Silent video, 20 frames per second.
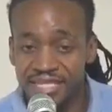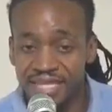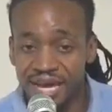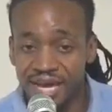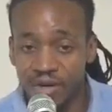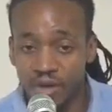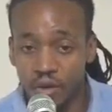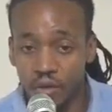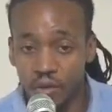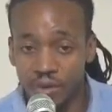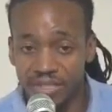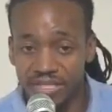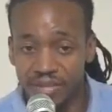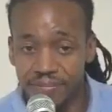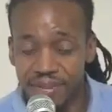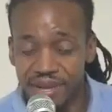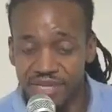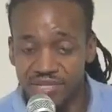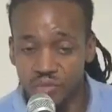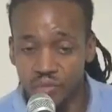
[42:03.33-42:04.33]
not always the
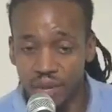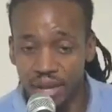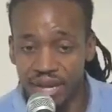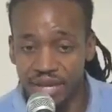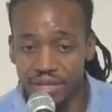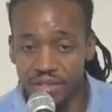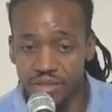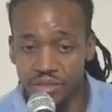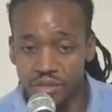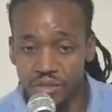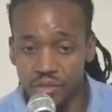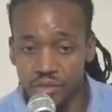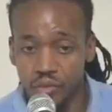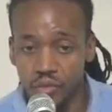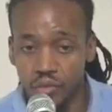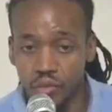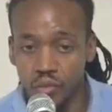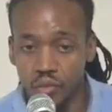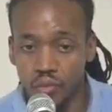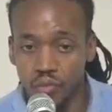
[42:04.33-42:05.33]
best way
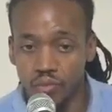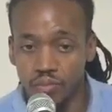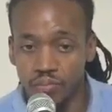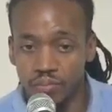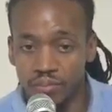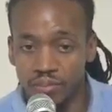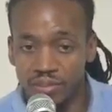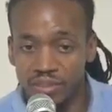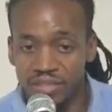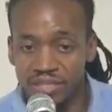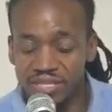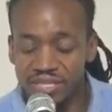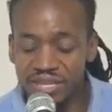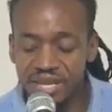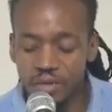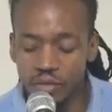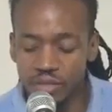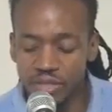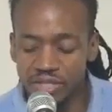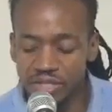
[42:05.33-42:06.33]
to
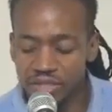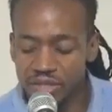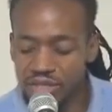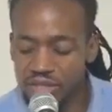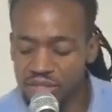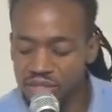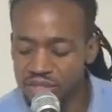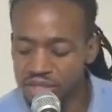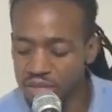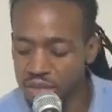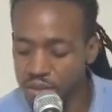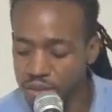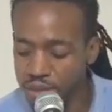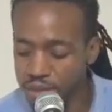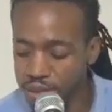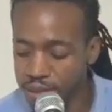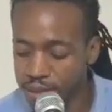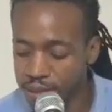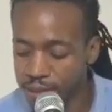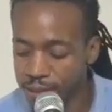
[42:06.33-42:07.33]
distinguish. So,
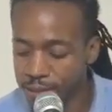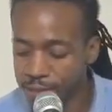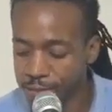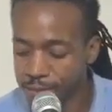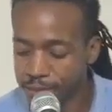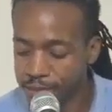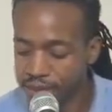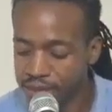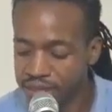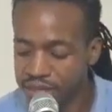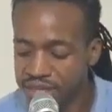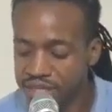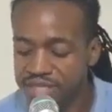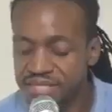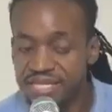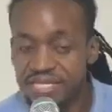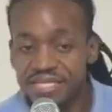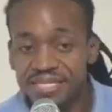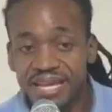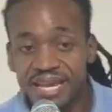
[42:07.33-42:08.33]

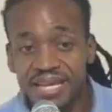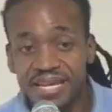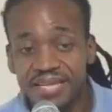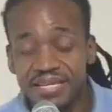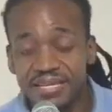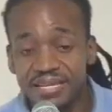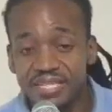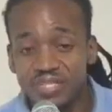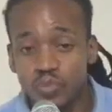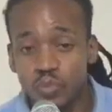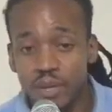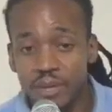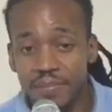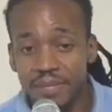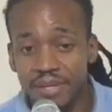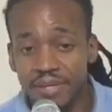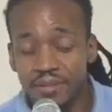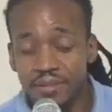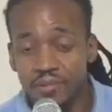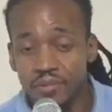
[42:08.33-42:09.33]
just saying that these
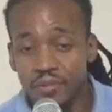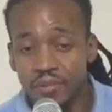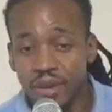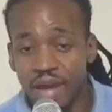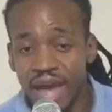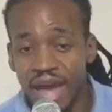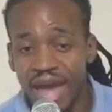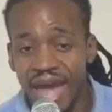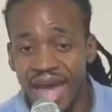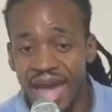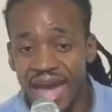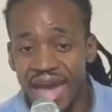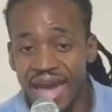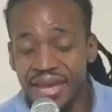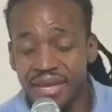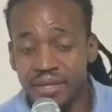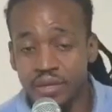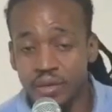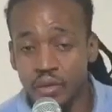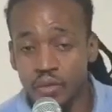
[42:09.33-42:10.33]
women
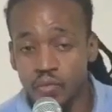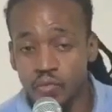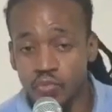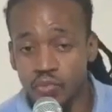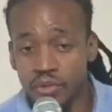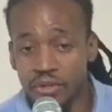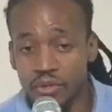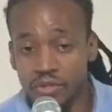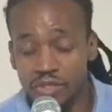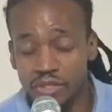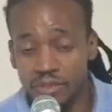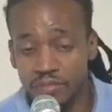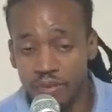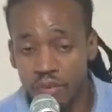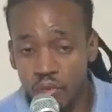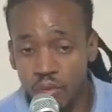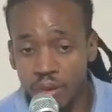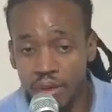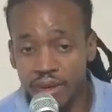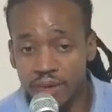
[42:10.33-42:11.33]
had no real
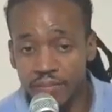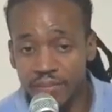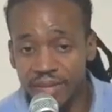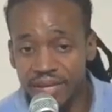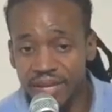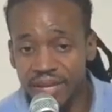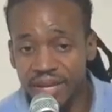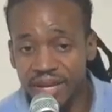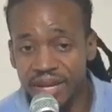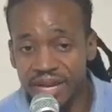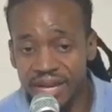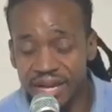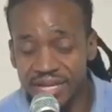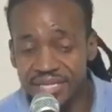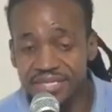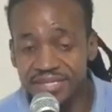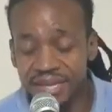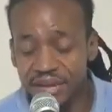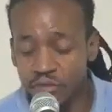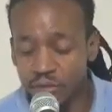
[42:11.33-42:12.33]
support
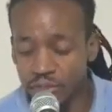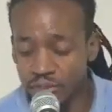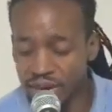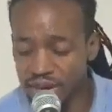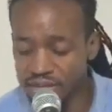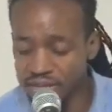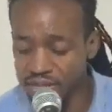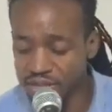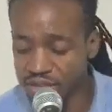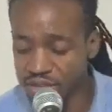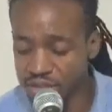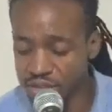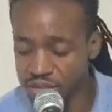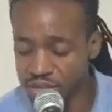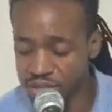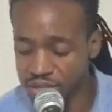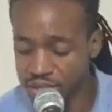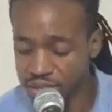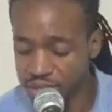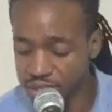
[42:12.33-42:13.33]
because they were
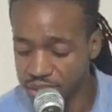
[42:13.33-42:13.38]
prostitutes.